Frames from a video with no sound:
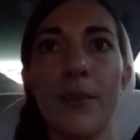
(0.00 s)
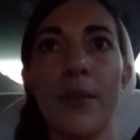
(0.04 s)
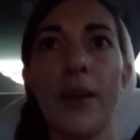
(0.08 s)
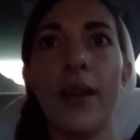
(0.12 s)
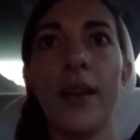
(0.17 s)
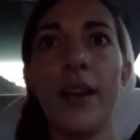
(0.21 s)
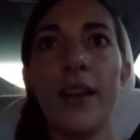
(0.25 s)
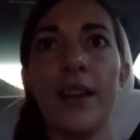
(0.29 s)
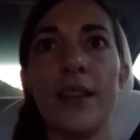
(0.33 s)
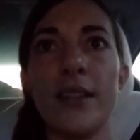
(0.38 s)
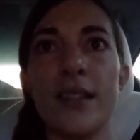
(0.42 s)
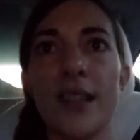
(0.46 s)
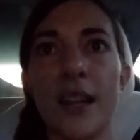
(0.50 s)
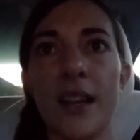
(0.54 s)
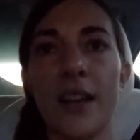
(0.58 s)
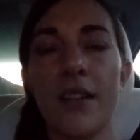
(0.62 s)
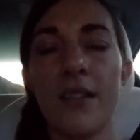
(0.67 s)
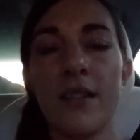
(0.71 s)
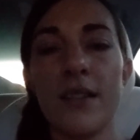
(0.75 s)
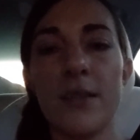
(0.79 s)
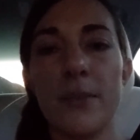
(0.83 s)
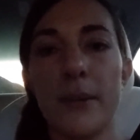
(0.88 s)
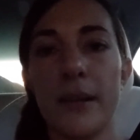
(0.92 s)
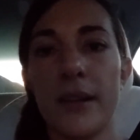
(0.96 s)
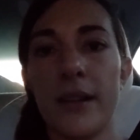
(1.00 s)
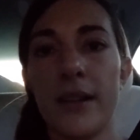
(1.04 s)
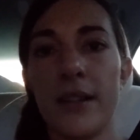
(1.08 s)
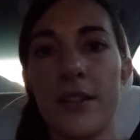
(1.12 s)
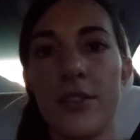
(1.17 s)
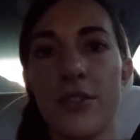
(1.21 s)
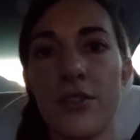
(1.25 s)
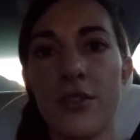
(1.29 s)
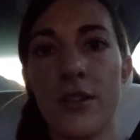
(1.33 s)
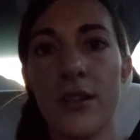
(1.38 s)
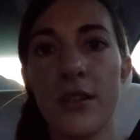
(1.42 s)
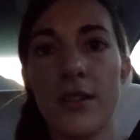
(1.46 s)
my entire
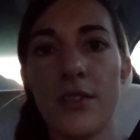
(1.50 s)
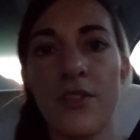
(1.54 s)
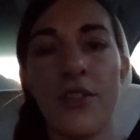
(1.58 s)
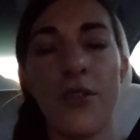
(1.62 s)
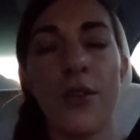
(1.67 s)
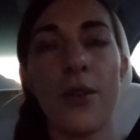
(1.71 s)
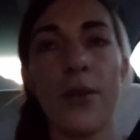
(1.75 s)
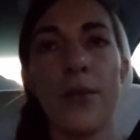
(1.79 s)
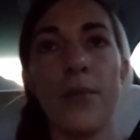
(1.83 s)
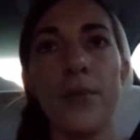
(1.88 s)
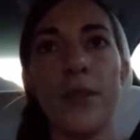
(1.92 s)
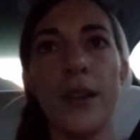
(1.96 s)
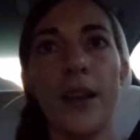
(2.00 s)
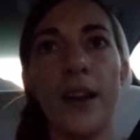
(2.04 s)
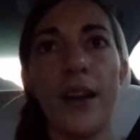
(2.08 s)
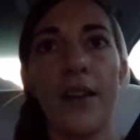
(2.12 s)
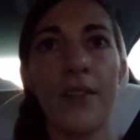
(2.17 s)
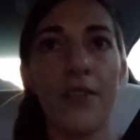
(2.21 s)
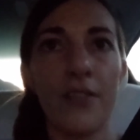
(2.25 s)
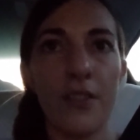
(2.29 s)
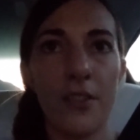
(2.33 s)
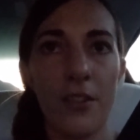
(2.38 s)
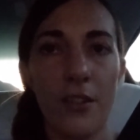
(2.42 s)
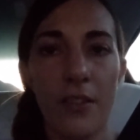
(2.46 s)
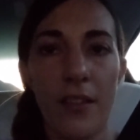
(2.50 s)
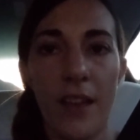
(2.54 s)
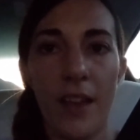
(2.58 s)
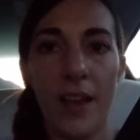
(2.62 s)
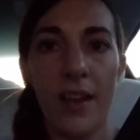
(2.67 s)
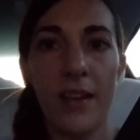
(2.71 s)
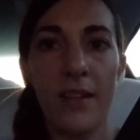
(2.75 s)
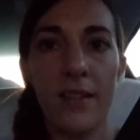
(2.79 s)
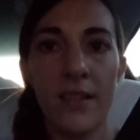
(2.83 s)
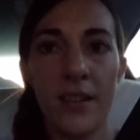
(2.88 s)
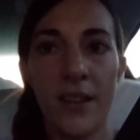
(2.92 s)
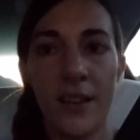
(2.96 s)
experience transformed after
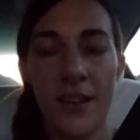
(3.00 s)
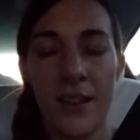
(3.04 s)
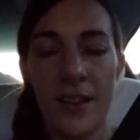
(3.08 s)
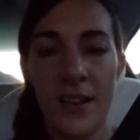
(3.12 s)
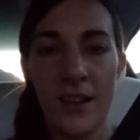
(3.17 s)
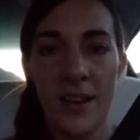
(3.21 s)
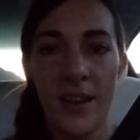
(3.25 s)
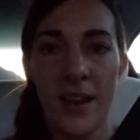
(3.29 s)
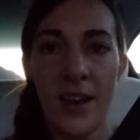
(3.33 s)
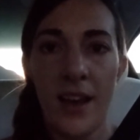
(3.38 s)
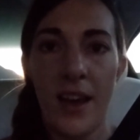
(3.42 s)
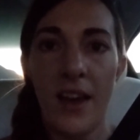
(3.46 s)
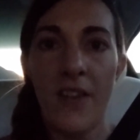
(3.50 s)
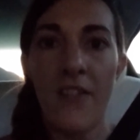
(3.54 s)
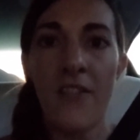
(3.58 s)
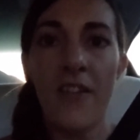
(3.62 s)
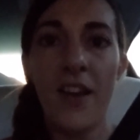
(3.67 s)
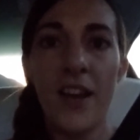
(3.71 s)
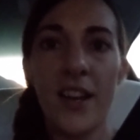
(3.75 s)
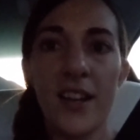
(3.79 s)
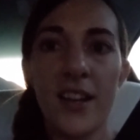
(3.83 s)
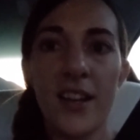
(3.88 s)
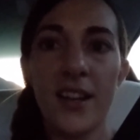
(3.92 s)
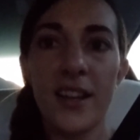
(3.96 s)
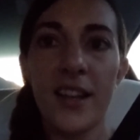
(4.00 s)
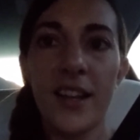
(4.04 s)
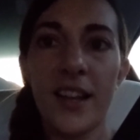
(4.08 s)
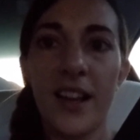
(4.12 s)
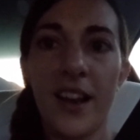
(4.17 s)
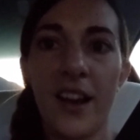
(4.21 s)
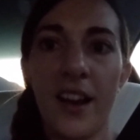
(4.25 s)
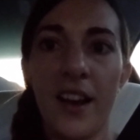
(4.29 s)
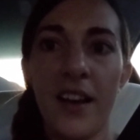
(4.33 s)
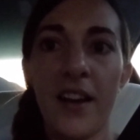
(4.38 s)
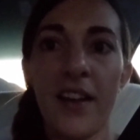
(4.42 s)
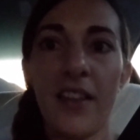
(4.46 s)
that. I finally
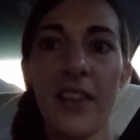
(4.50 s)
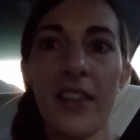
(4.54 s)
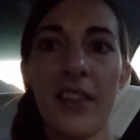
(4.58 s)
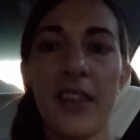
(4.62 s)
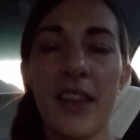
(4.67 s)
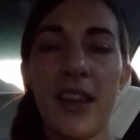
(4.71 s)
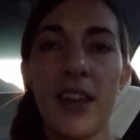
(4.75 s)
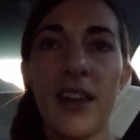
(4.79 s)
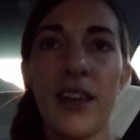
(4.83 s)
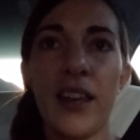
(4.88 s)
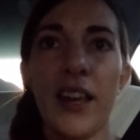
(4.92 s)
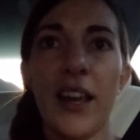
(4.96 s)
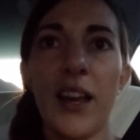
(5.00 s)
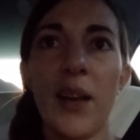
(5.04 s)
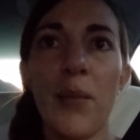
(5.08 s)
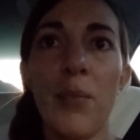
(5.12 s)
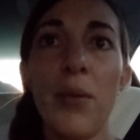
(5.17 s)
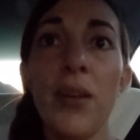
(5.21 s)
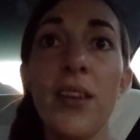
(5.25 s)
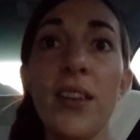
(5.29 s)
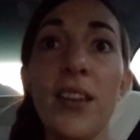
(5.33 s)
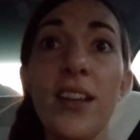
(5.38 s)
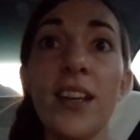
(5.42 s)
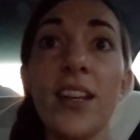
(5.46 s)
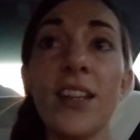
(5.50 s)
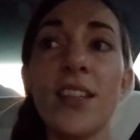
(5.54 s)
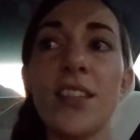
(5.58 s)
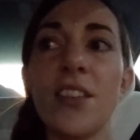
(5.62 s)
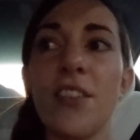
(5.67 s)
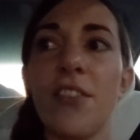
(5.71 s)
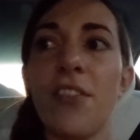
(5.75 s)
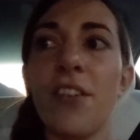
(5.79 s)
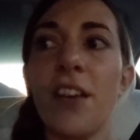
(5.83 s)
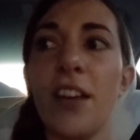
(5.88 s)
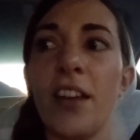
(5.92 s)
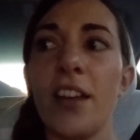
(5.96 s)
got the ability to
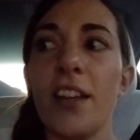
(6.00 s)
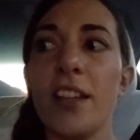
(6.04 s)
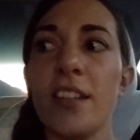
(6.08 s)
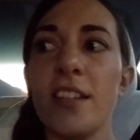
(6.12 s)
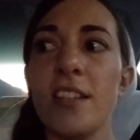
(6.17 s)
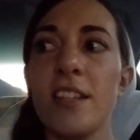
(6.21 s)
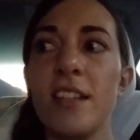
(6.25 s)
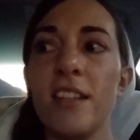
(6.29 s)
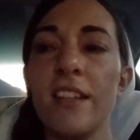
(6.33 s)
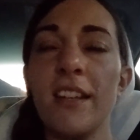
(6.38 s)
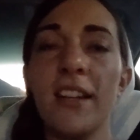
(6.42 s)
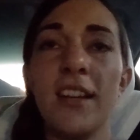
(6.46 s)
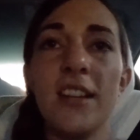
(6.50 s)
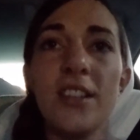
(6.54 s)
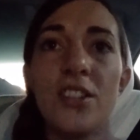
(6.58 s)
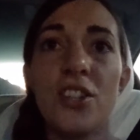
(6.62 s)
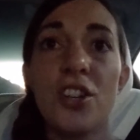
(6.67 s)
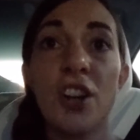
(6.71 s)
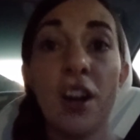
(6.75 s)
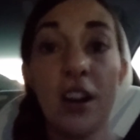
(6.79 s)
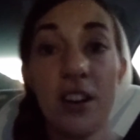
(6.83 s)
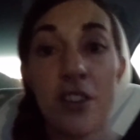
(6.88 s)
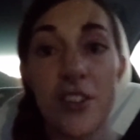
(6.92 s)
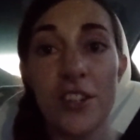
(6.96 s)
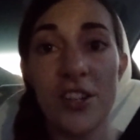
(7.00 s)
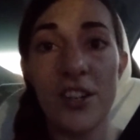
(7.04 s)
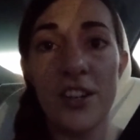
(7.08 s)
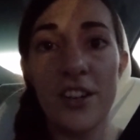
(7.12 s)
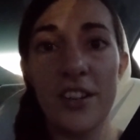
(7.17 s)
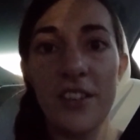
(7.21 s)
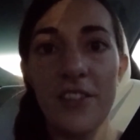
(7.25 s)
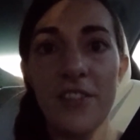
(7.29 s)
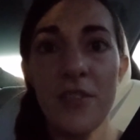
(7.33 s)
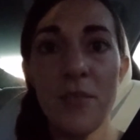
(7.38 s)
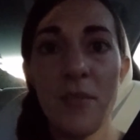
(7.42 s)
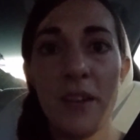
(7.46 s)
find a
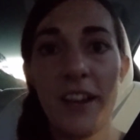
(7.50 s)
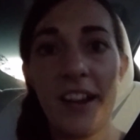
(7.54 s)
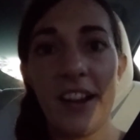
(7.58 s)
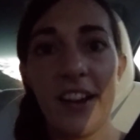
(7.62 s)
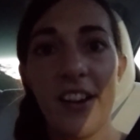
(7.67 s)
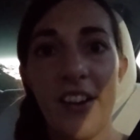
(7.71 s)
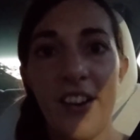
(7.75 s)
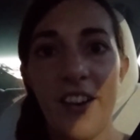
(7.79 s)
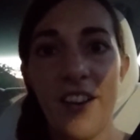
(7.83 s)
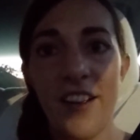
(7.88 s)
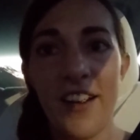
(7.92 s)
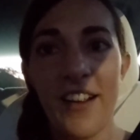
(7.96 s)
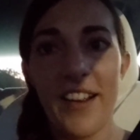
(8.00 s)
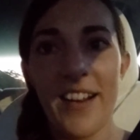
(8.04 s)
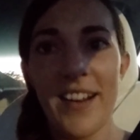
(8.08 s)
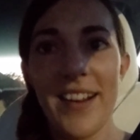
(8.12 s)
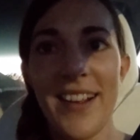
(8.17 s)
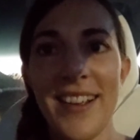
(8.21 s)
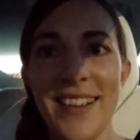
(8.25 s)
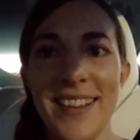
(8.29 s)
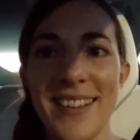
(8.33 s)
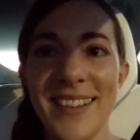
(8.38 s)
charger for my car,